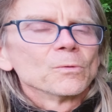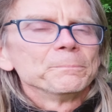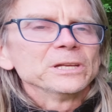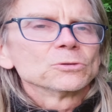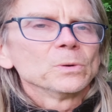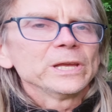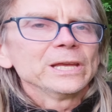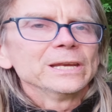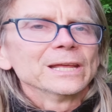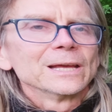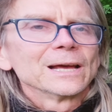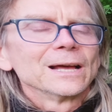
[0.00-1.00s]

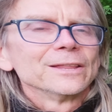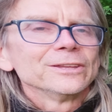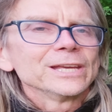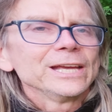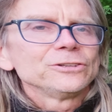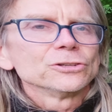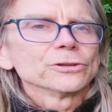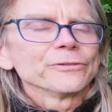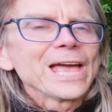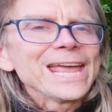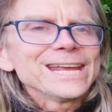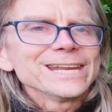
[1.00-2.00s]
Between the ages of
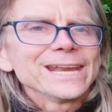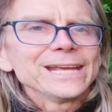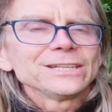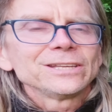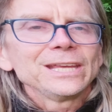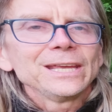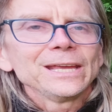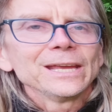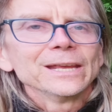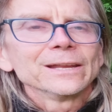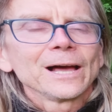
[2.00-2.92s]
8 and 18,